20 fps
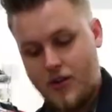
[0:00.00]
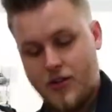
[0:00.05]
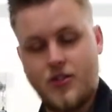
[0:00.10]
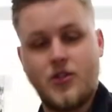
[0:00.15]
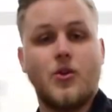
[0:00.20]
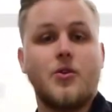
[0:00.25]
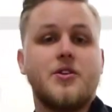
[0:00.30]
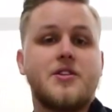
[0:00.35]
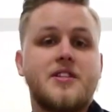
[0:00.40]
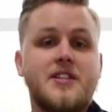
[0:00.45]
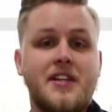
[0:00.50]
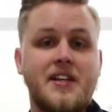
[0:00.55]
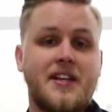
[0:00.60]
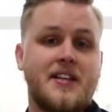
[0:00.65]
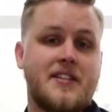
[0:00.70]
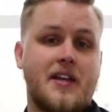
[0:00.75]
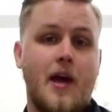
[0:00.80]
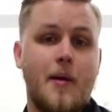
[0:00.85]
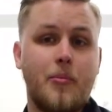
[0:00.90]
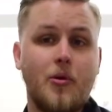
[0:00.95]
So this is an
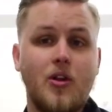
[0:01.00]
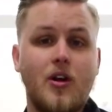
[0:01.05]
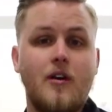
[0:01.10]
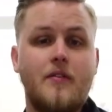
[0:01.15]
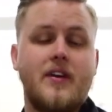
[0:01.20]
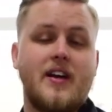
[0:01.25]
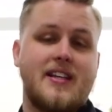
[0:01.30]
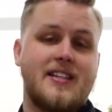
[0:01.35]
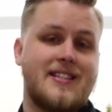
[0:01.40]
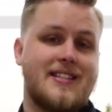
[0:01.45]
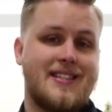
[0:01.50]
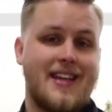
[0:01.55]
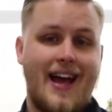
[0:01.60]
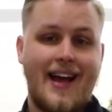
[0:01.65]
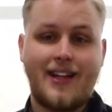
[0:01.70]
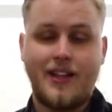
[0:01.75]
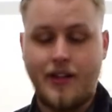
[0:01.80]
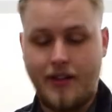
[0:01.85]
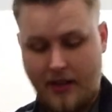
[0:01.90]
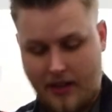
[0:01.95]
example of
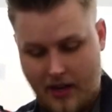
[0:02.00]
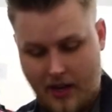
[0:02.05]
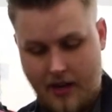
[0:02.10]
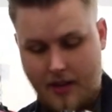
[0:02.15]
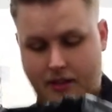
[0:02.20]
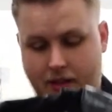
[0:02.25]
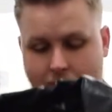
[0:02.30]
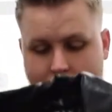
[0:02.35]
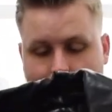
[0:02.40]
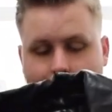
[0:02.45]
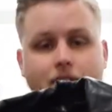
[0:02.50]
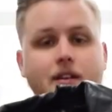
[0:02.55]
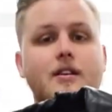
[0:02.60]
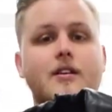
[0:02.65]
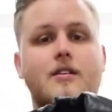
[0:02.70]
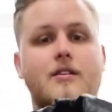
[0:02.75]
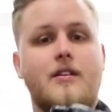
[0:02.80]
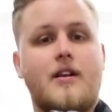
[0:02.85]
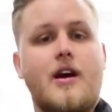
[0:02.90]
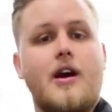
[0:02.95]
exactly the kind of thing
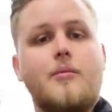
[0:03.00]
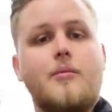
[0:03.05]
that I